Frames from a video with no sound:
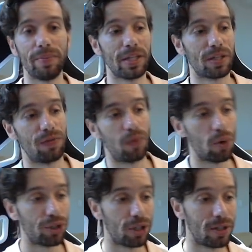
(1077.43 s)
Miss
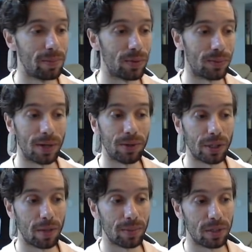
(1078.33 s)
Fortune, Morello
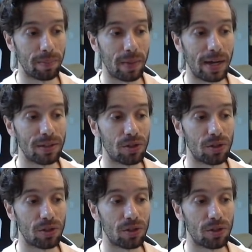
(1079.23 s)
comes to mind,